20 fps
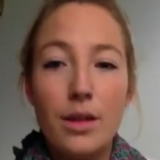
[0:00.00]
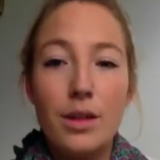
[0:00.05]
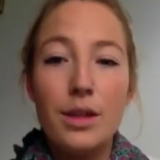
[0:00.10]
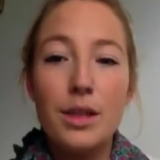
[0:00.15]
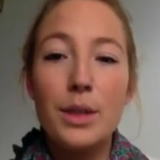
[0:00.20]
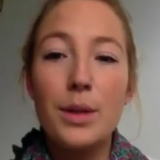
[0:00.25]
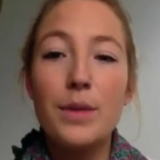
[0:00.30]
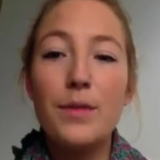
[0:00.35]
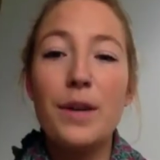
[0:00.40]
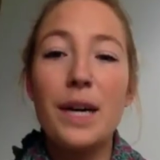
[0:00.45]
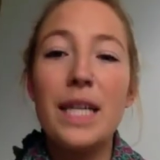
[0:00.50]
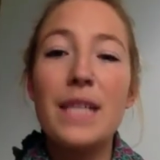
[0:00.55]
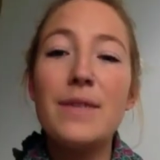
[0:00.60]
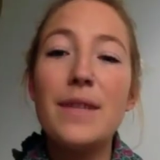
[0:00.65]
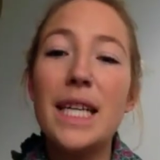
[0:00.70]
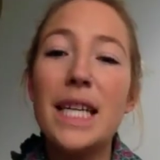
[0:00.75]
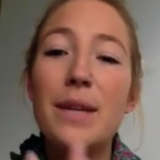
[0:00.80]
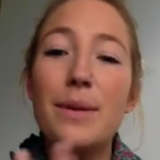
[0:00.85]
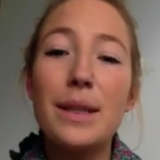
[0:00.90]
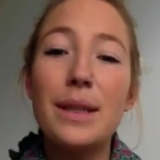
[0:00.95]
So, advice for
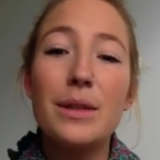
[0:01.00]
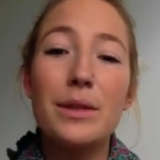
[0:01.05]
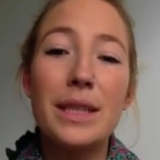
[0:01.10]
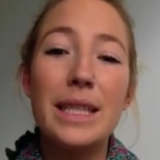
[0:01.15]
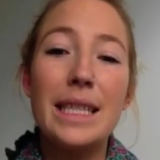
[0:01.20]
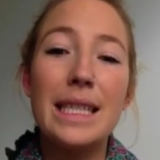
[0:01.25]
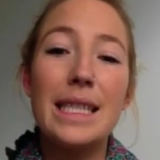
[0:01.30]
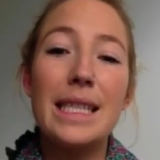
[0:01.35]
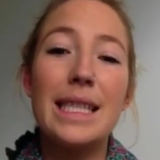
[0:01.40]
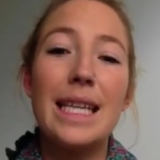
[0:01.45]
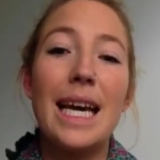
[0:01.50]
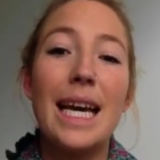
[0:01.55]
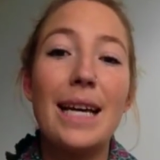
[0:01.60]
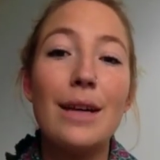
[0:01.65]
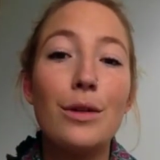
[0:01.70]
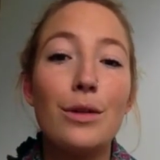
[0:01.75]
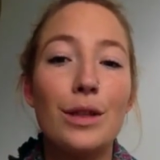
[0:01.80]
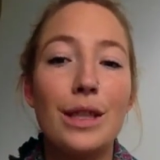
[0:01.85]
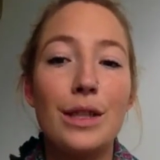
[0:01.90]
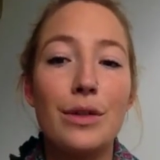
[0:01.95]
anyone looking to
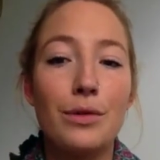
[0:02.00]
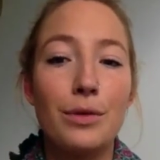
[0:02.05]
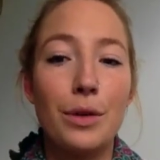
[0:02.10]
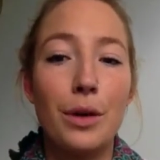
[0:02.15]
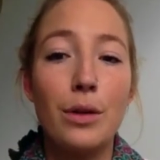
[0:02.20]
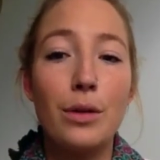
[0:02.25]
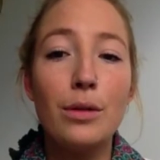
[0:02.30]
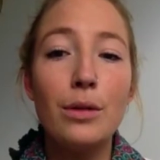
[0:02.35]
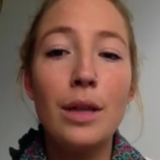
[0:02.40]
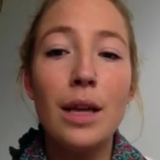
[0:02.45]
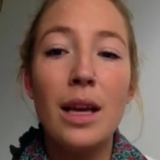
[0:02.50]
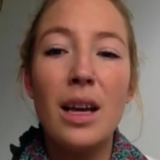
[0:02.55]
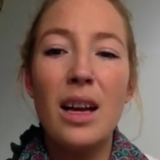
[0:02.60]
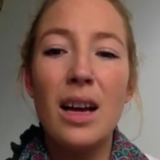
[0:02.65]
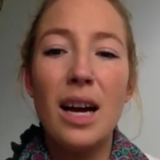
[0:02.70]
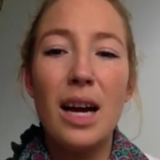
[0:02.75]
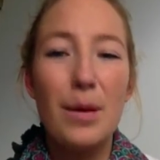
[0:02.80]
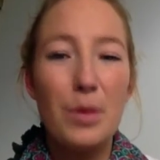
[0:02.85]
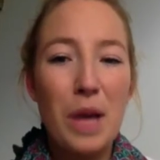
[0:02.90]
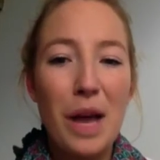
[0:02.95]
take on this role,
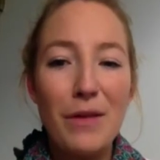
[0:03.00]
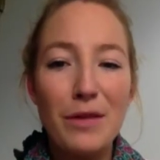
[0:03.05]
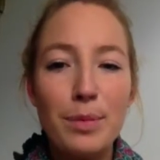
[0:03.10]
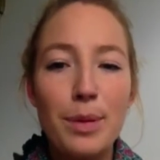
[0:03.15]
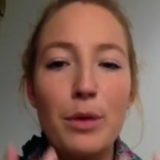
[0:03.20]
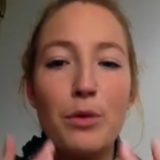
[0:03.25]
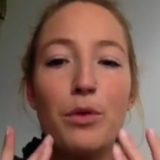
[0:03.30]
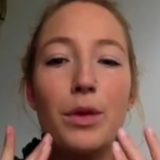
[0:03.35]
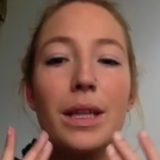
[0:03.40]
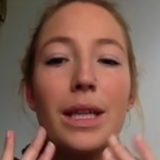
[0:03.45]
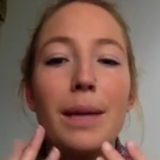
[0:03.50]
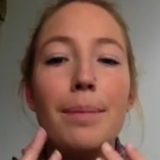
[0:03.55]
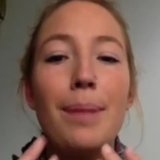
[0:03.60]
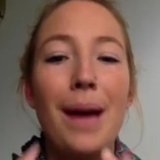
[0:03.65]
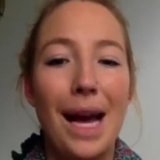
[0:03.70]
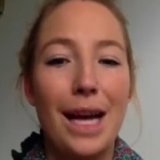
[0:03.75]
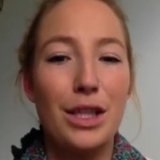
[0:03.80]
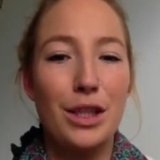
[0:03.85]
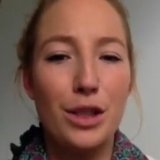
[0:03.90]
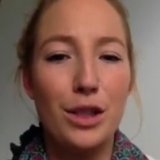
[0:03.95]
you have to be really
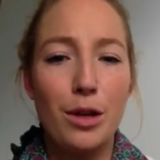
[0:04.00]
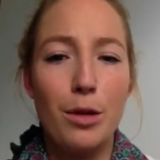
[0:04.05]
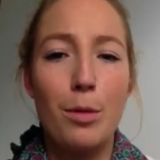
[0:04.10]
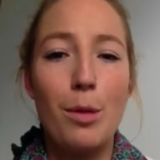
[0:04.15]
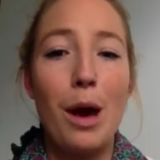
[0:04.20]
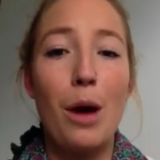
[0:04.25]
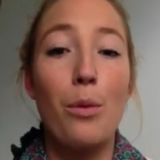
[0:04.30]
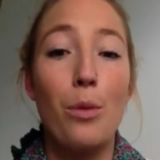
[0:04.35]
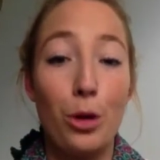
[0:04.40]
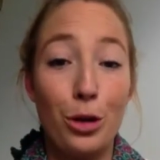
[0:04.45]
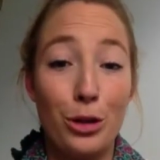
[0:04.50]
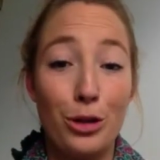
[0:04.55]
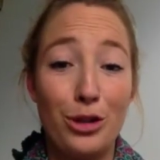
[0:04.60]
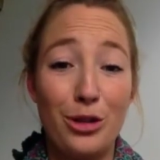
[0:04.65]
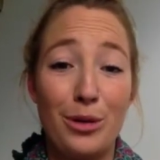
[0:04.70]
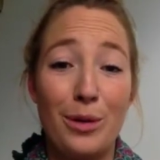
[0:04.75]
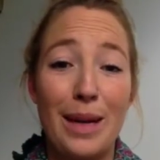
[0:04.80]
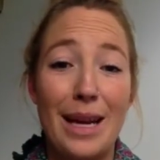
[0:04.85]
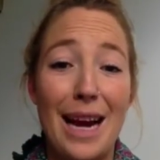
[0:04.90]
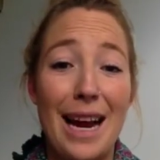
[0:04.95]
passionate about what you're
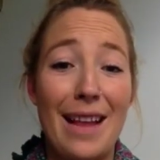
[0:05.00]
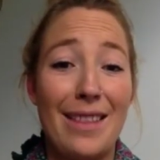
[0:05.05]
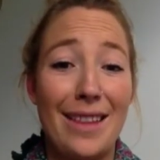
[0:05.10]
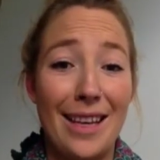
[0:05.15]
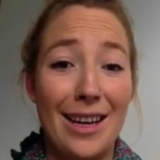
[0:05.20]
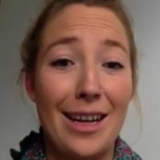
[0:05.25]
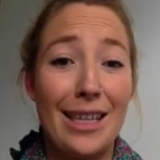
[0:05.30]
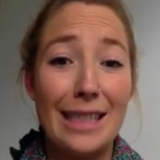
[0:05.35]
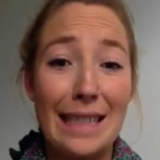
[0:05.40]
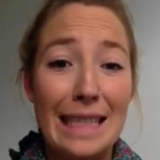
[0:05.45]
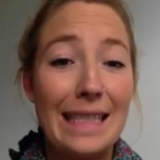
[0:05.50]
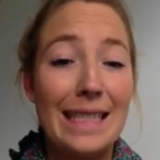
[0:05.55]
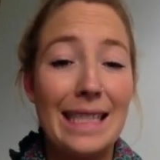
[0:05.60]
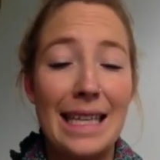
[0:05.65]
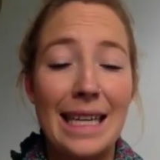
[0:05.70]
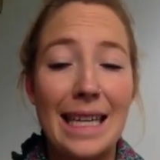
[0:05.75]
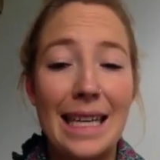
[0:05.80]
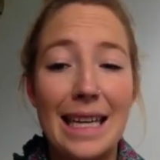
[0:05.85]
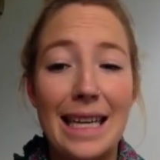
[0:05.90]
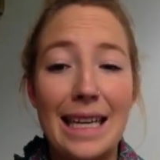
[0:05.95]
doing and the ideas at
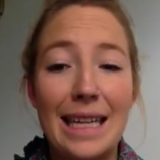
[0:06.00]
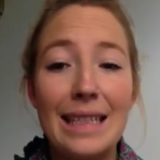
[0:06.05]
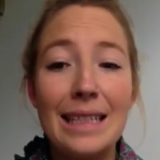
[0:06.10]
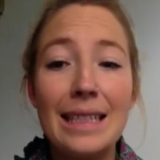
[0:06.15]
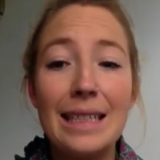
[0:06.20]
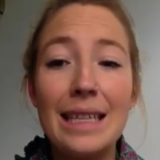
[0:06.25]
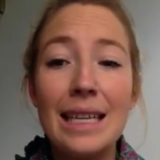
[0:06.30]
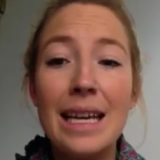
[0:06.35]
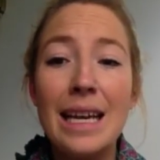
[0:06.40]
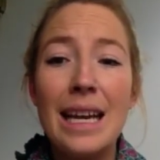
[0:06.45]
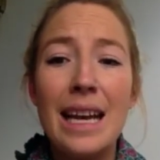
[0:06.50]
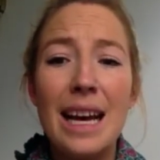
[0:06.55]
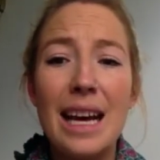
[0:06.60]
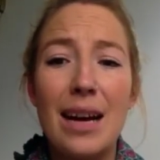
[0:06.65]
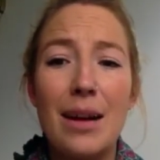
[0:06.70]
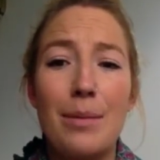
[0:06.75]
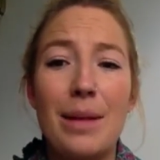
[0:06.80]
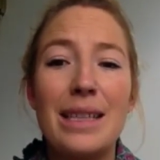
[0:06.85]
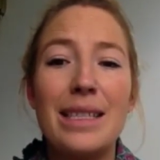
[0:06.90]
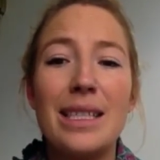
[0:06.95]
hand,
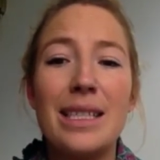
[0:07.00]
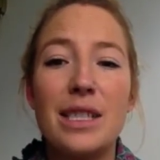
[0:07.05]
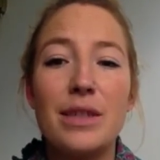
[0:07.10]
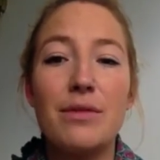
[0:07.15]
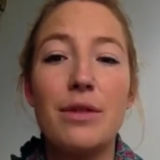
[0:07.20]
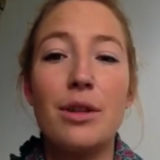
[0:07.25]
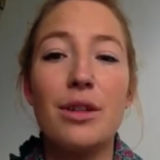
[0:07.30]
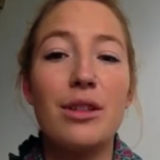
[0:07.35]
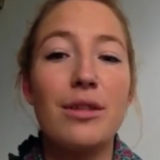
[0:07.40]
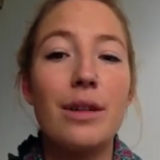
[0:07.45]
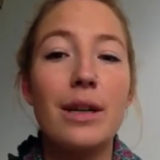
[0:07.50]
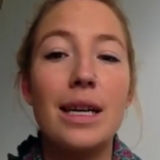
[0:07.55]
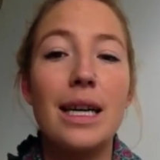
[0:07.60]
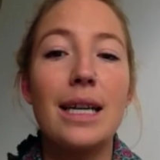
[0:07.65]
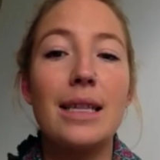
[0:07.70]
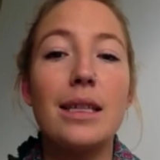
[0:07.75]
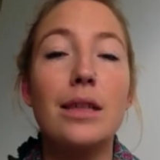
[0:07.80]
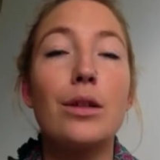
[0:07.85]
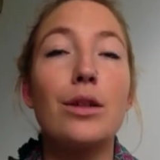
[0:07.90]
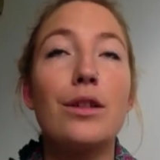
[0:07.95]
as it's a role that
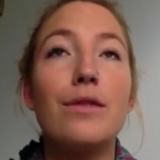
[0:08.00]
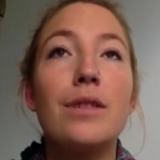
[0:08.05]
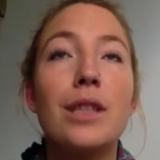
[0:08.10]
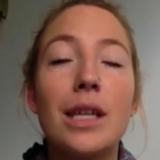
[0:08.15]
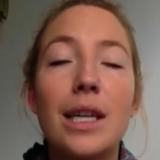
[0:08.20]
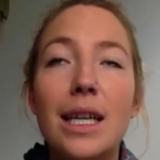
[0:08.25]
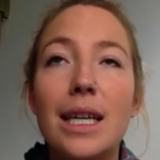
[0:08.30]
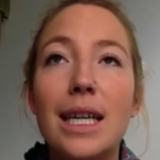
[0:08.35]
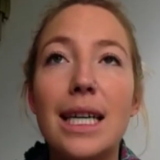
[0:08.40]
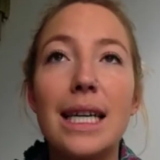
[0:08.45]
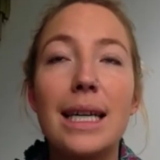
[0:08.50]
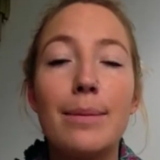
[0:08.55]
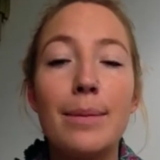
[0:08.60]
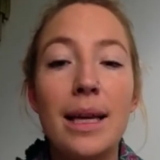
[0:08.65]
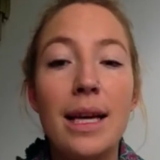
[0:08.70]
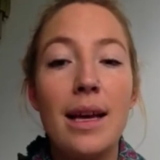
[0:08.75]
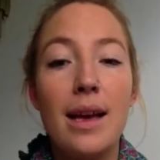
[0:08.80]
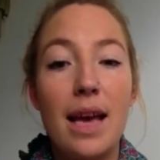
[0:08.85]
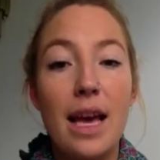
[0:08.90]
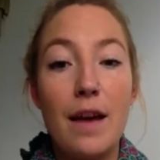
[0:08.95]
requires a lot of time,
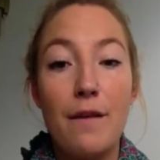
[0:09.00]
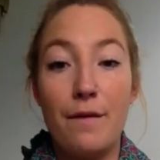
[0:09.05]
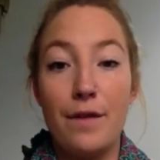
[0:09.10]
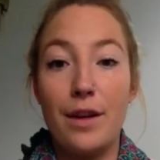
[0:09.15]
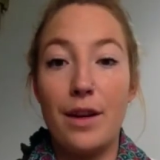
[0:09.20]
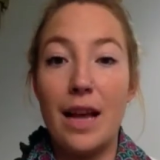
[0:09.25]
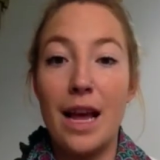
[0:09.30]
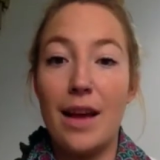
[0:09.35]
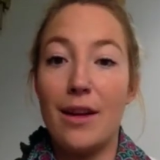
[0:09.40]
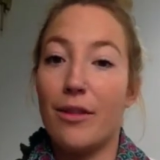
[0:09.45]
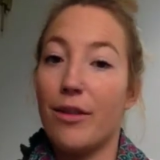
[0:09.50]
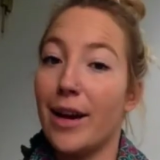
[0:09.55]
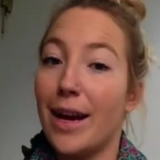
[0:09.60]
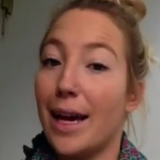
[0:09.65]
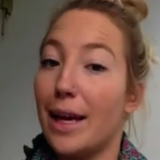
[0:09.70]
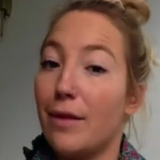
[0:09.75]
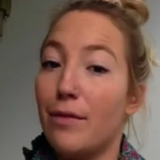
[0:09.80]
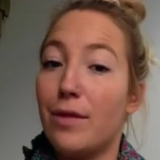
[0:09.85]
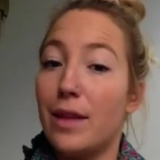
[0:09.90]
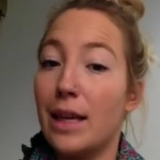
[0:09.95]
effort, and
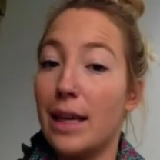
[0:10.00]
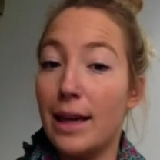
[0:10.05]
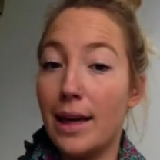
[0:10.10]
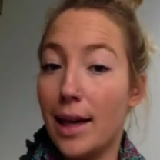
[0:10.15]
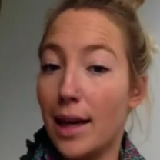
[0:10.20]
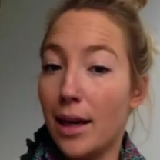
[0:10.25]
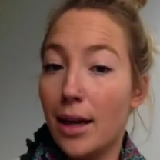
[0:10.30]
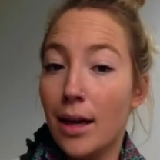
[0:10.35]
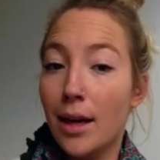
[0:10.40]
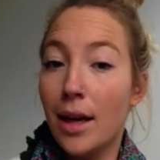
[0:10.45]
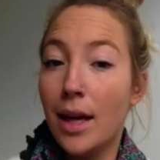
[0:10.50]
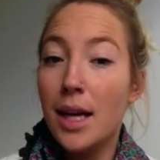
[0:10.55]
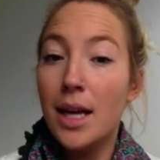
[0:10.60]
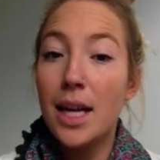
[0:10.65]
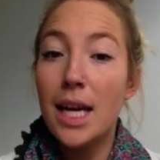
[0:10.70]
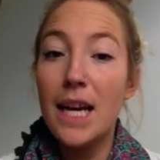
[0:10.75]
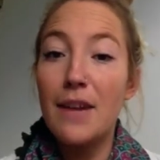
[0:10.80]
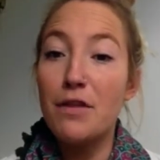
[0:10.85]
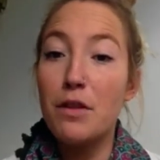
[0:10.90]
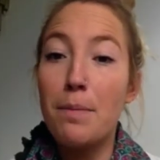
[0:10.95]
creative thinking.
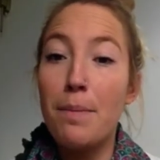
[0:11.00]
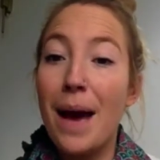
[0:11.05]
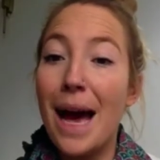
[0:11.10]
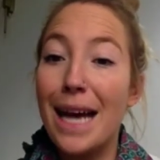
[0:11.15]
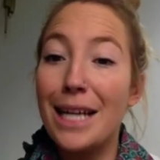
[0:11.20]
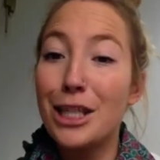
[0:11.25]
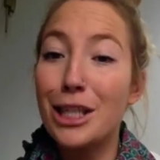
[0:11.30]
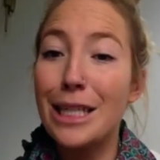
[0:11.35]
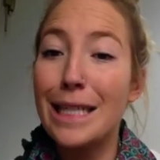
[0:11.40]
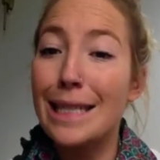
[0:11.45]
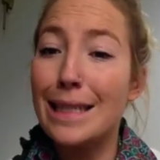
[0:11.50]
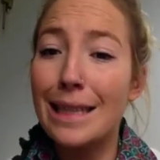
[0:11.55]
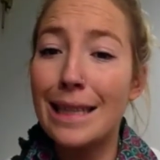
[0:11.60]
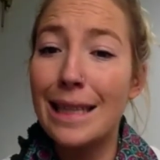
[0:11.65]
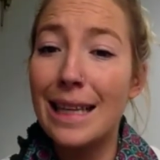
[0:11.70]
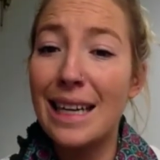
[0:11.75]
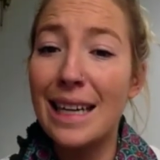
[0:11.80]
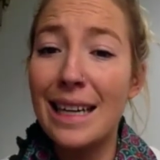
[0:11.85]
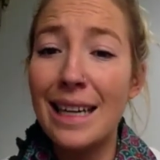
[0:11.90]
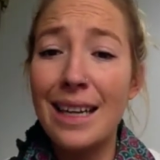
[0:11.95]
If the passion isn't
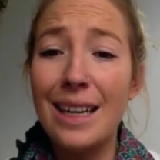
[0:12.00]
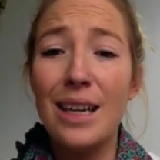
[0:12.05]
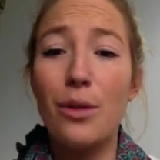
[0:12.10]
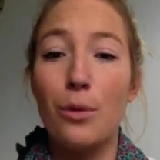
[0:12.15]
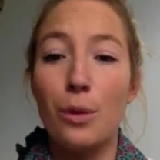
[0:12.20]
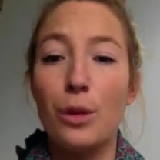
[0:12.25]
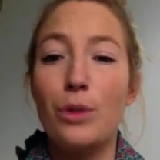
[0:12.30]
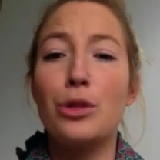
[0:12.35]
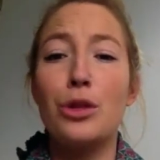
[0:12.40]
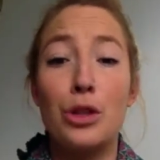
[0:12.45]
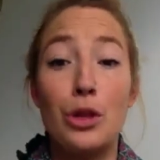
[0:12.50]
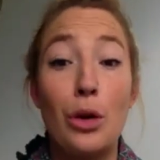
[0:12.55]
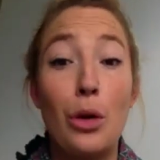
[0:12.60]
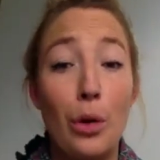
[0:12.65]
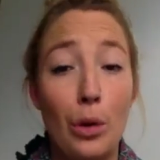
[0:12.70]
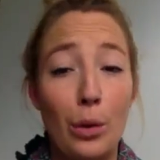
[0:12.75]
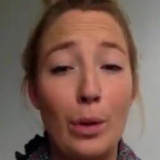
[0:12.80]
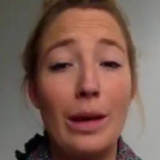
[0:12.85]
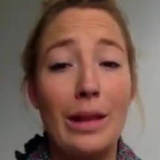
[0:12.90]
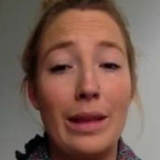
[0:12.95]
there, it will show
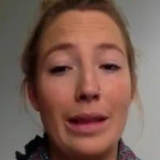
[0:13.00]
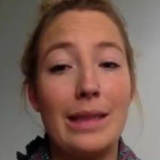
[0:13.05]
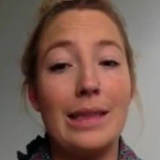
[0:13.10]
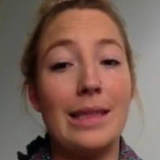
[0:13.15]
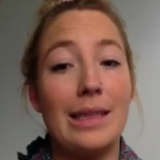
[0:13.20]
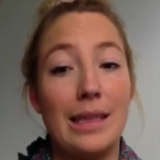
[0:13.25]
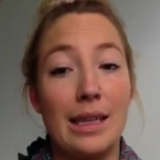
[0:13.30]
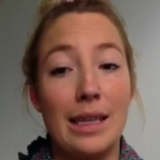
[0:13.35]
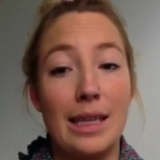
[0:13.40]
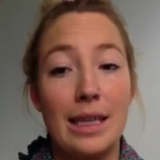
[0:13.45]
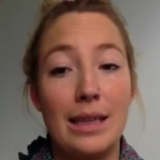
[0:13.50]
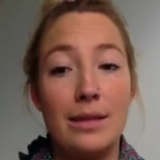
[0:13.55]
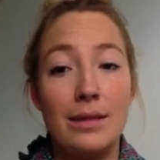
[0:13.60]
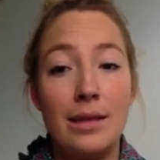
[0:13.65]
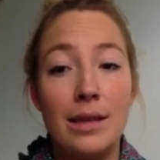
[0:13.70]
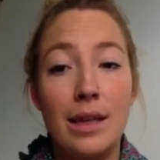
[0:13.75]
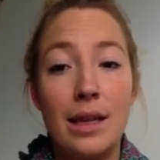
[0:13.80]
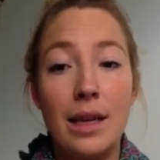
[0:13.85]
in the design.